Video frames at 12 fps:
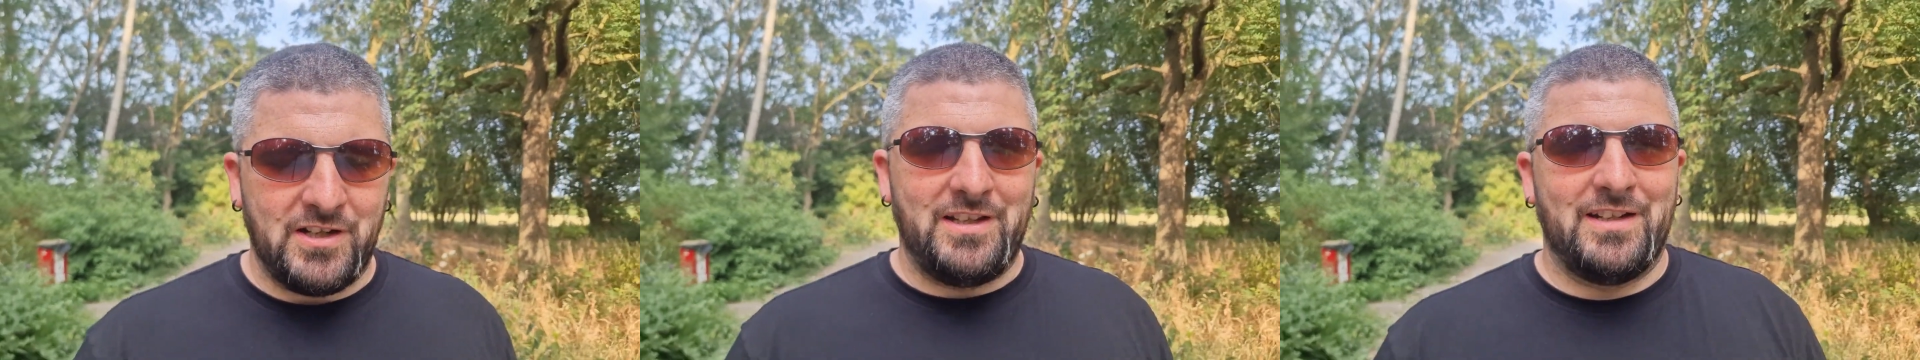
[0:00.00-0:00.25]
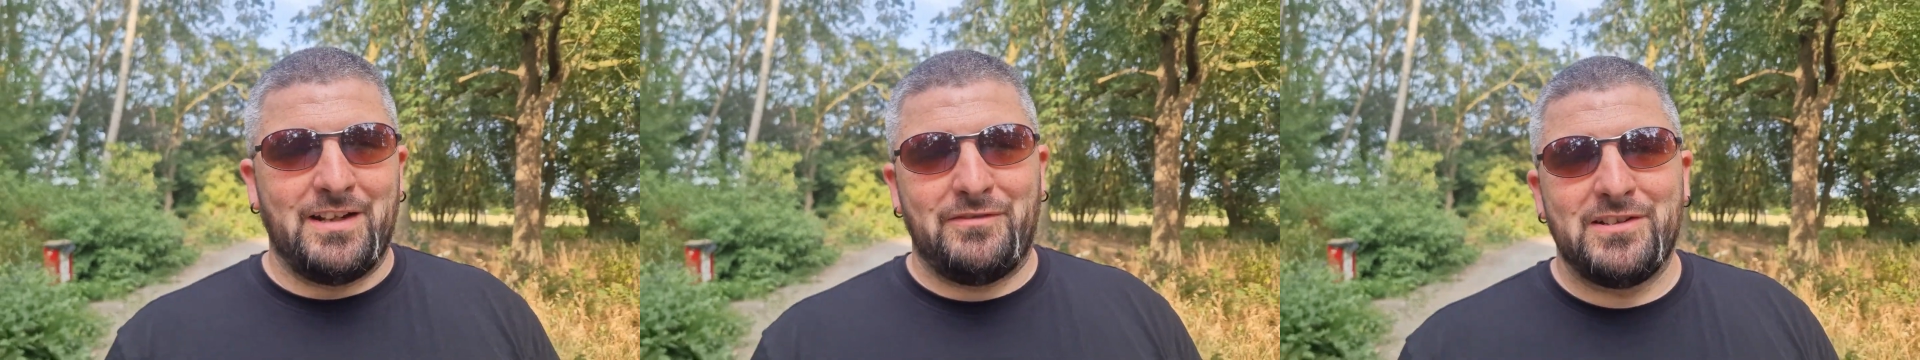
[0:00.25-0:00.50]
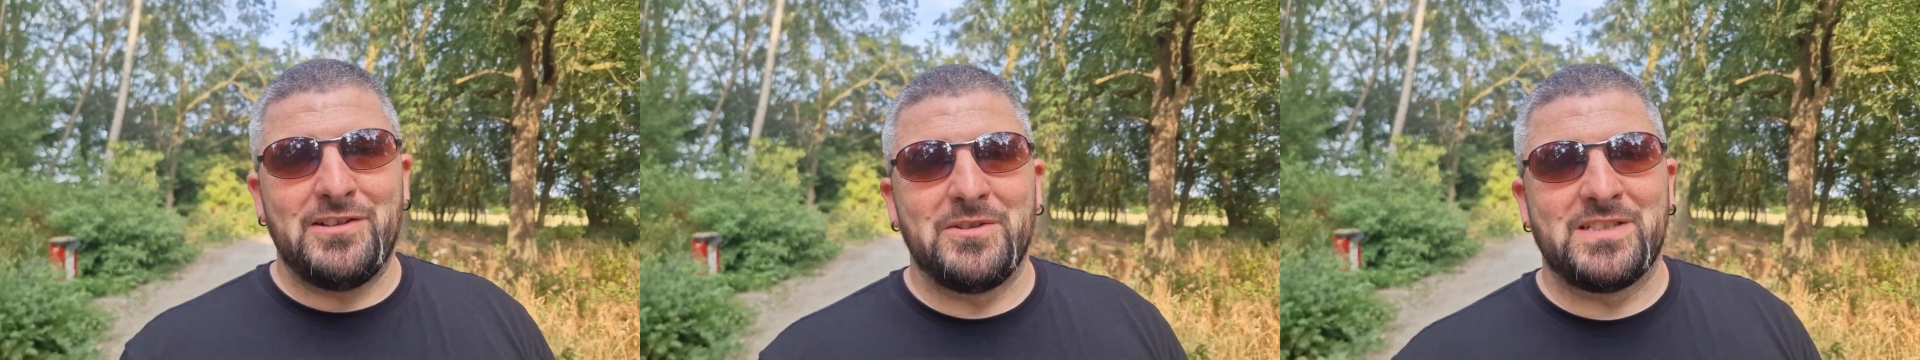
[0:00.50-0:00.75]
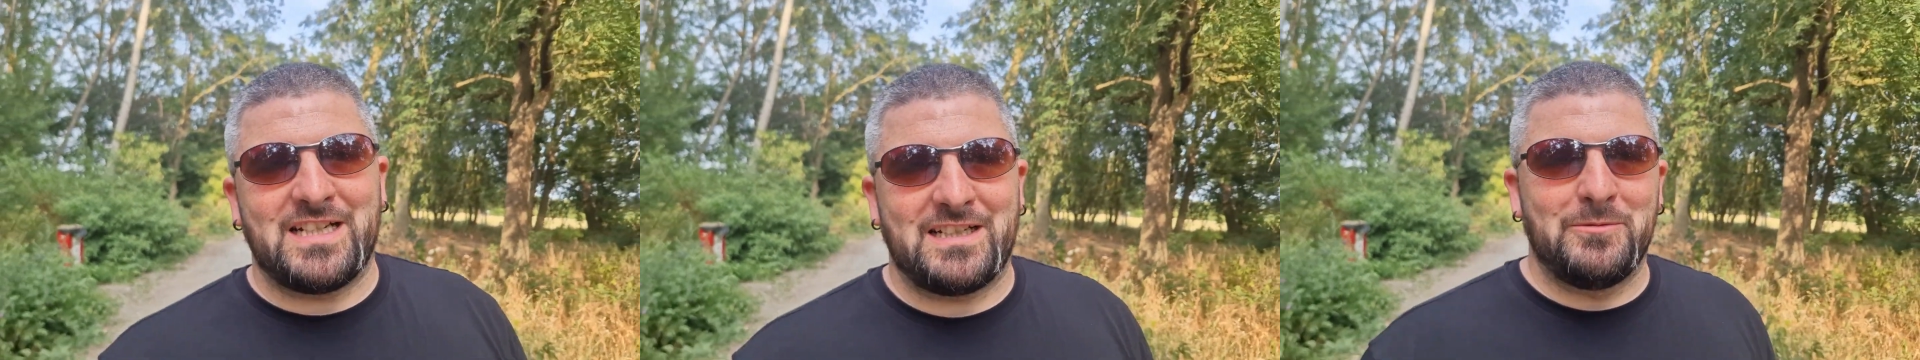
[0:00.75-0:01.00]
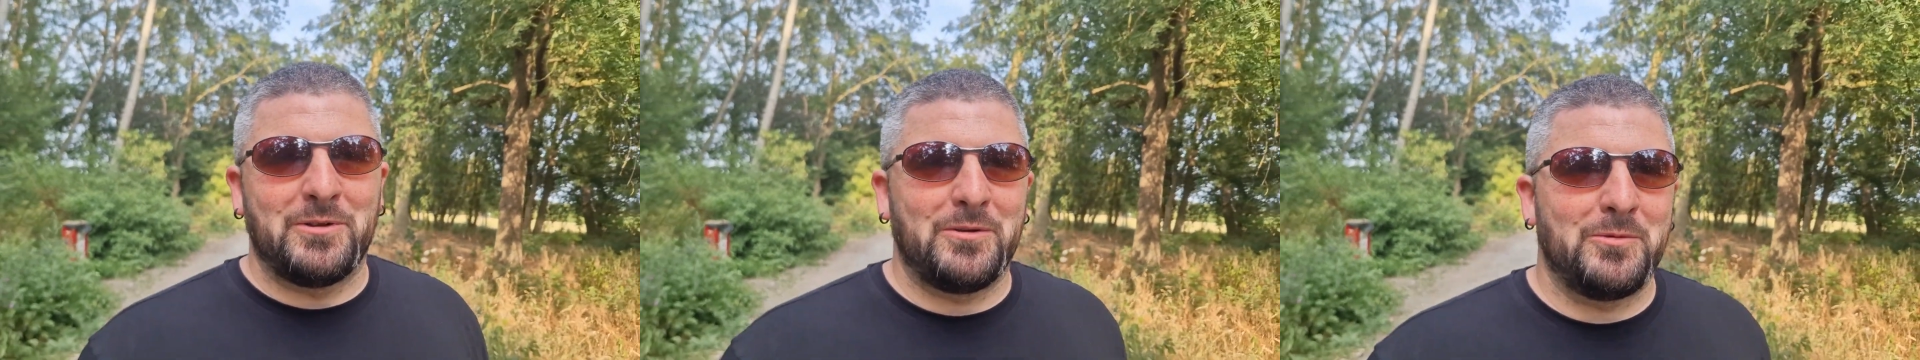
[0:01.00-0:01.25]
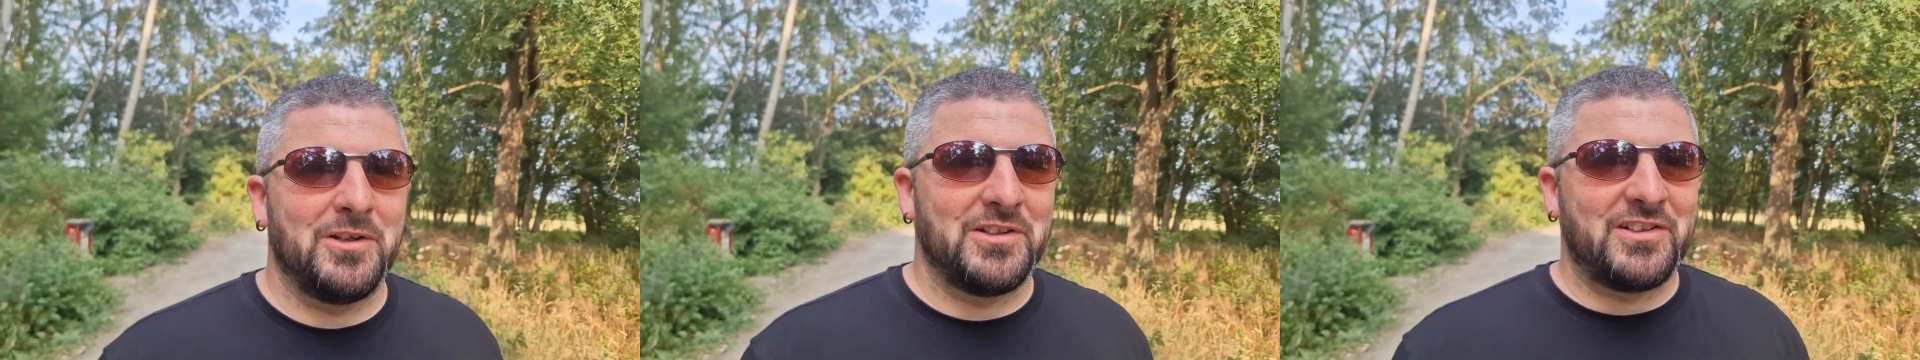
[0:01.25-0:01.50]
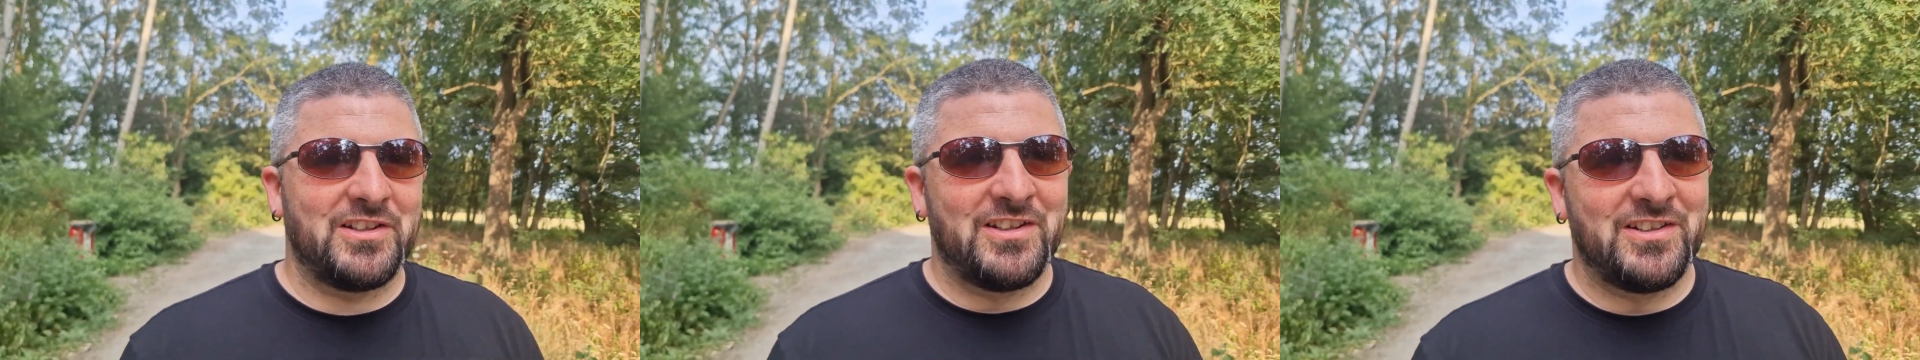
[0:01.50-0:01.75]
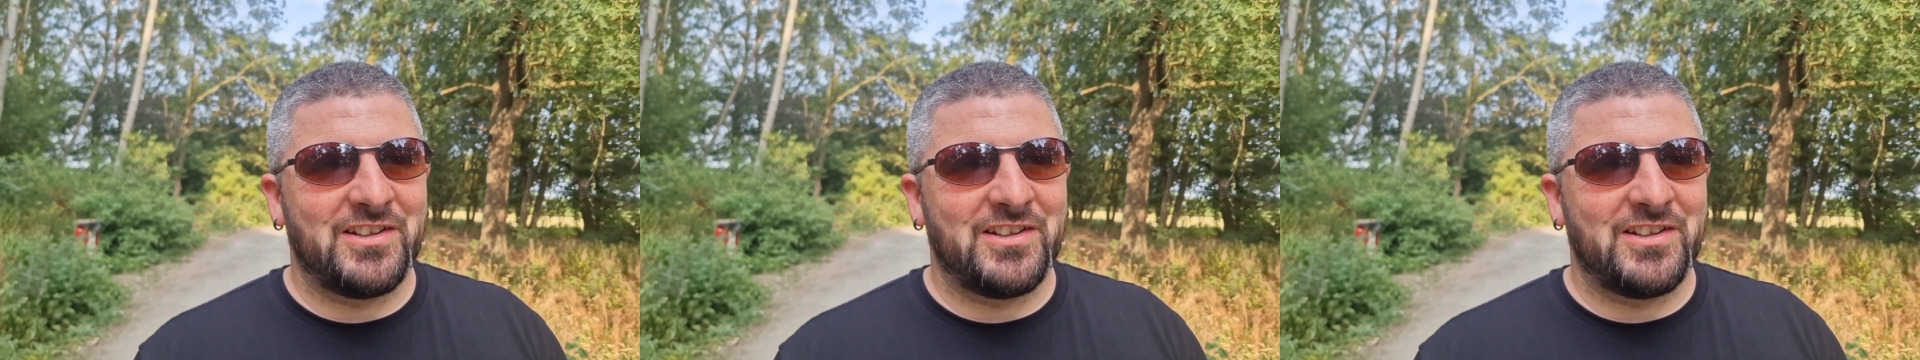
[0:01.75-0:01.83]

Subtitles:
enough, he knew exactly what it was.